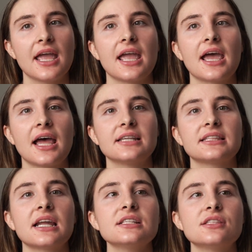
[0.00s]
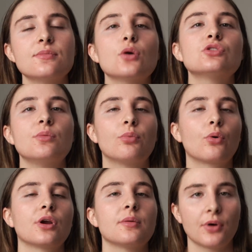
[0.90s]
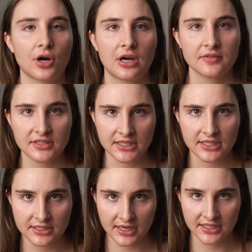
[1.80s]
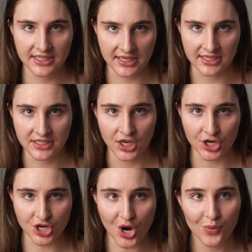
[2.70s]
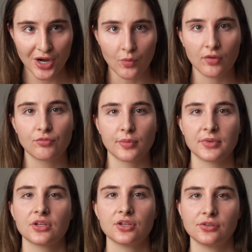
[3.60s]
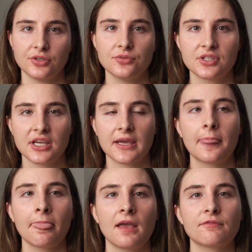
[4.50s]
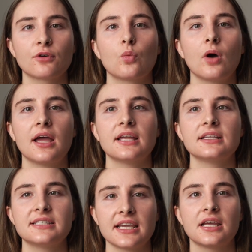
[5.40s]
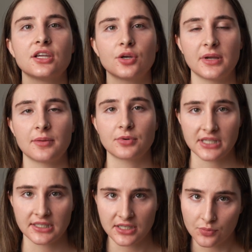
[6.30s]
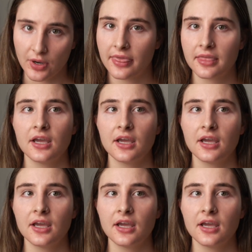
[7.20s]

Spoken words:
And that is the most important part of statistics, is knowing what formula you're using for what data you're being presented with.